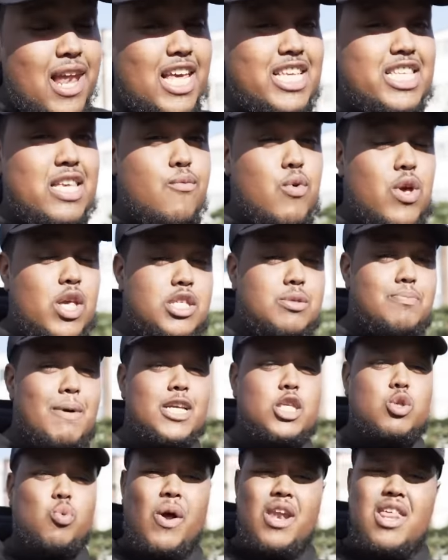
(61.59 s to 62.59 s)
Let's see if we can
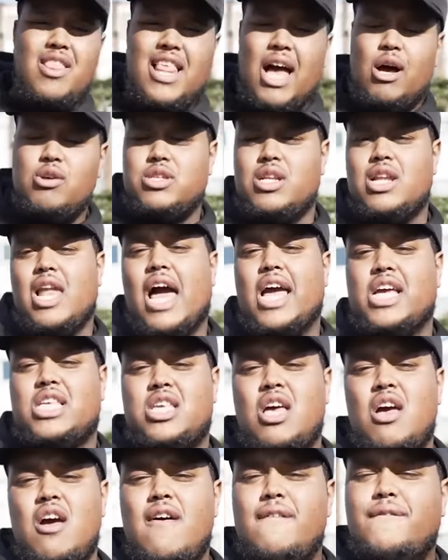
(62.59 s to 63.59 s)
smash 20,000 likes
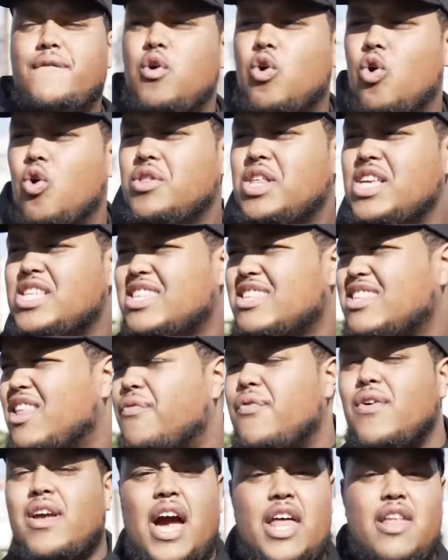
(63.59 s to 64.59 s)
for this
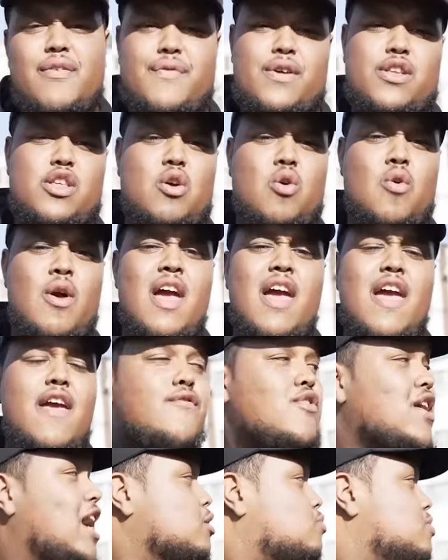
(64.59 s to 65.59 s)
different kind of video. If
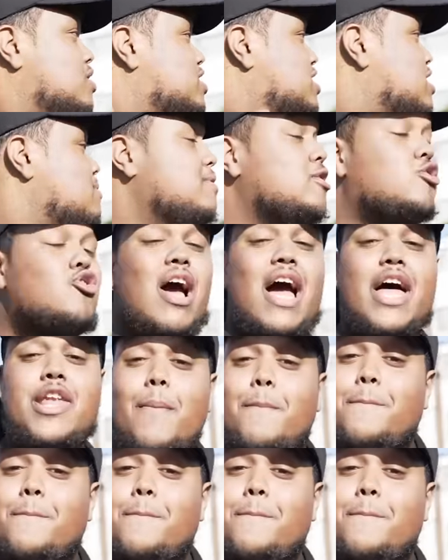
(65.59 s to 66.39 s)
you guys wanna see me try out the